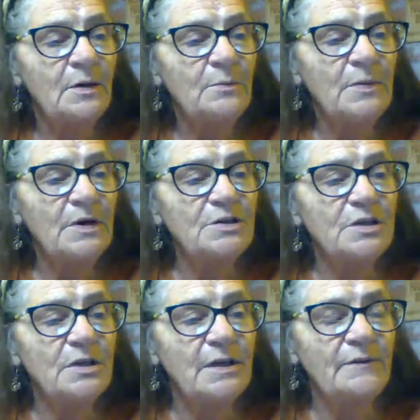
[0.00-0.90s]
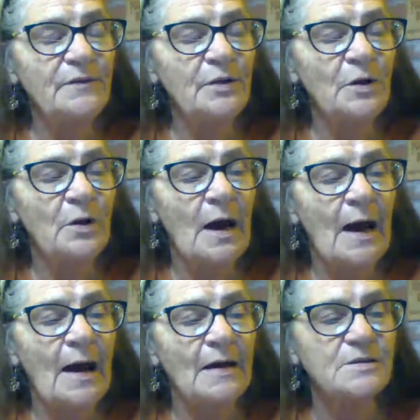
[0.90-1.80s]
But she lifted her
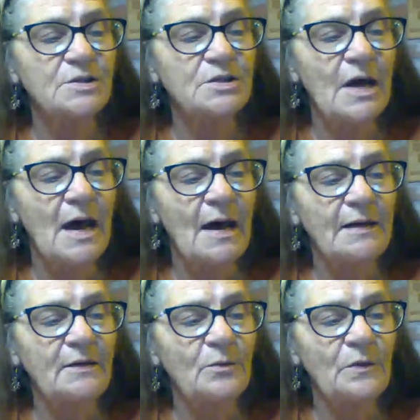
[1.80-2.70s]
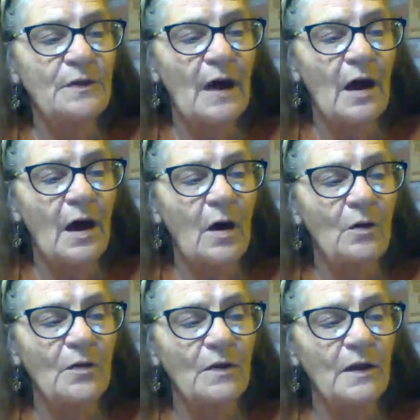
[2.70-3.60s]
eyes, shining with
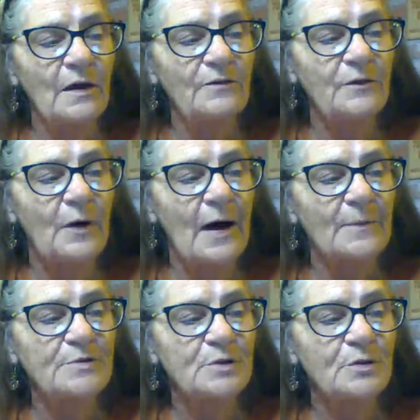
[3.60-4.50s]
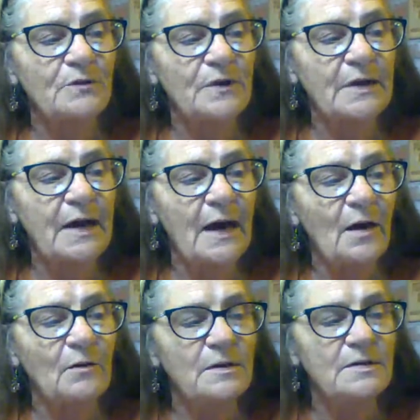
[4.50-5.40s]
all the love rapture of
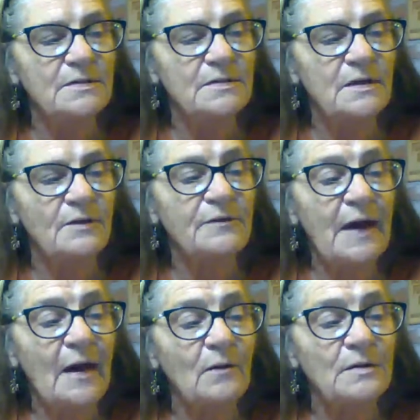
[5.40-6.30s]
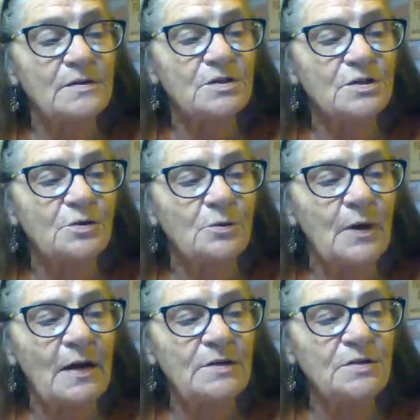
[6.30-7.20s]
countless
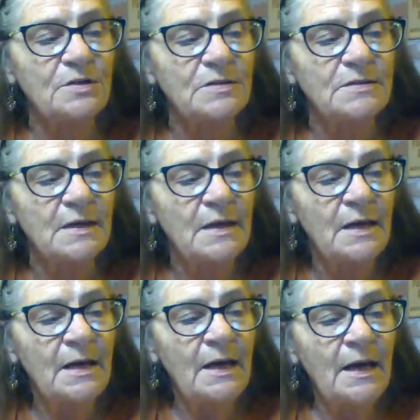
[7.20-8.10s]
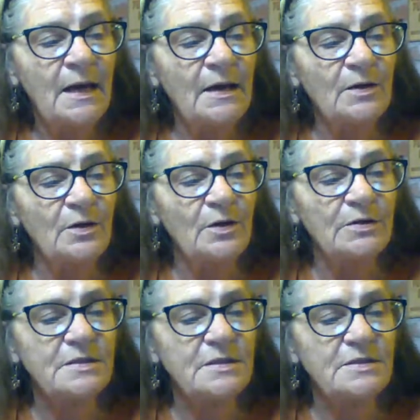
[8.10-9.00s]
generations, and
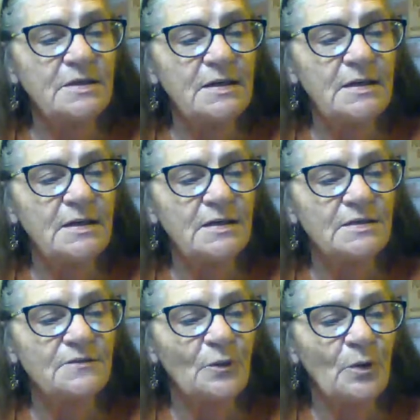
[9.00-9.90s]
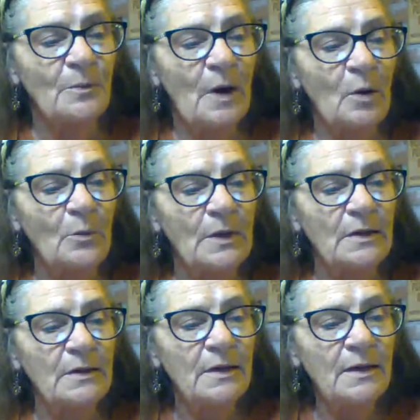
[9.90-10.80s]
looked into his for a moment.
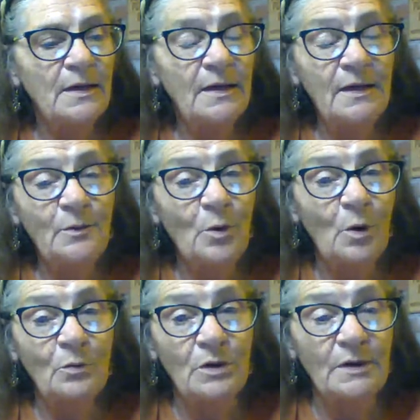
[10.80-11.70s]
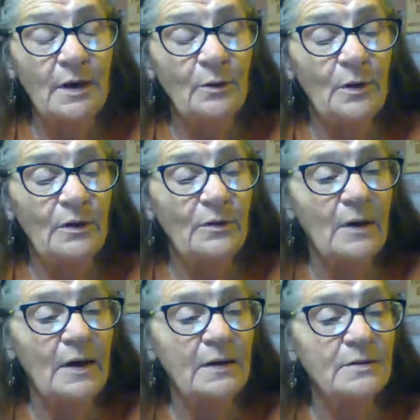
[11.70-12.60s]
He wanted no other
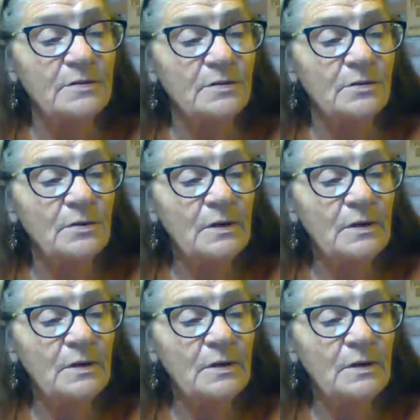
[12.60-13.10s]
answer.